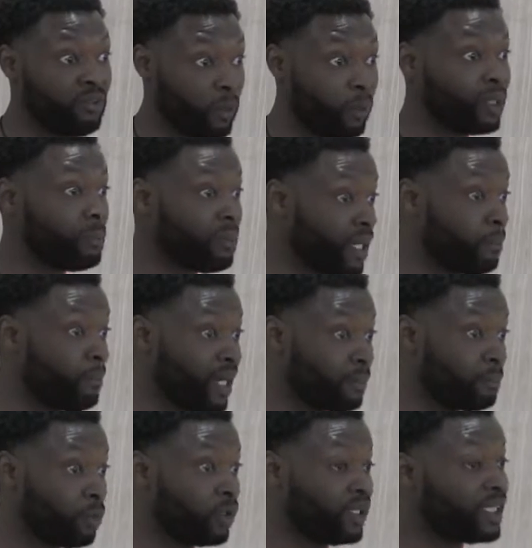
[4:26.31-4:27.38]
If you want to be a
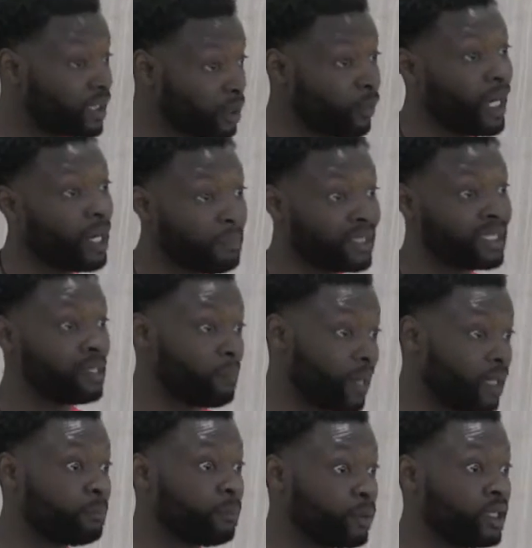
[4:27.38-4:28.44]
bad boy, this is what happens to
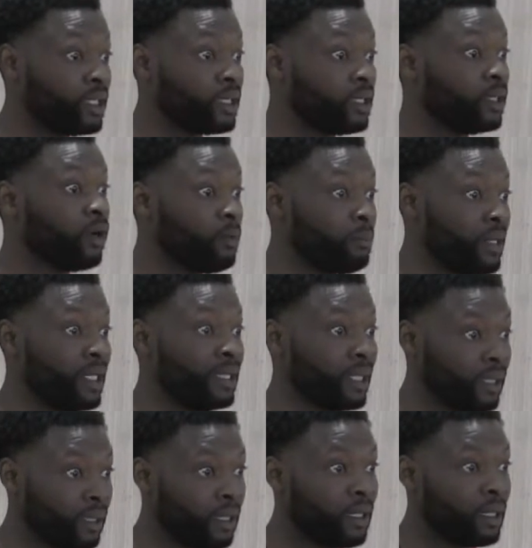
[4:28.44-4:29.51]
bad boys, you know what I mean?
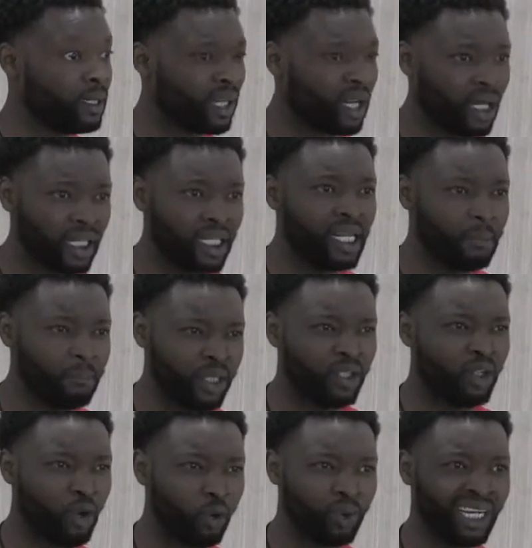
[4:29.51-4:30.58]
And they kind of let me
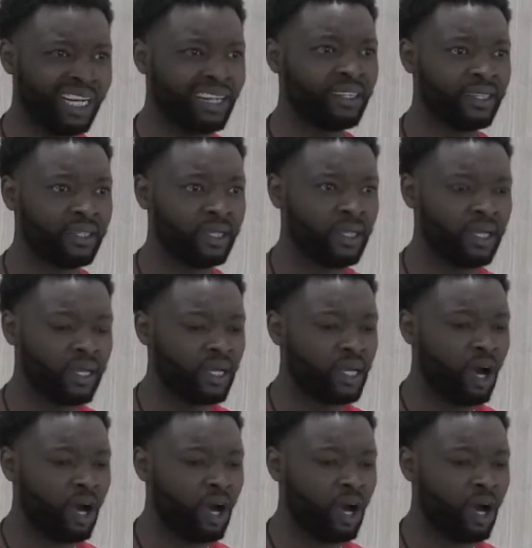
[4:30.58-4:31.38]
know that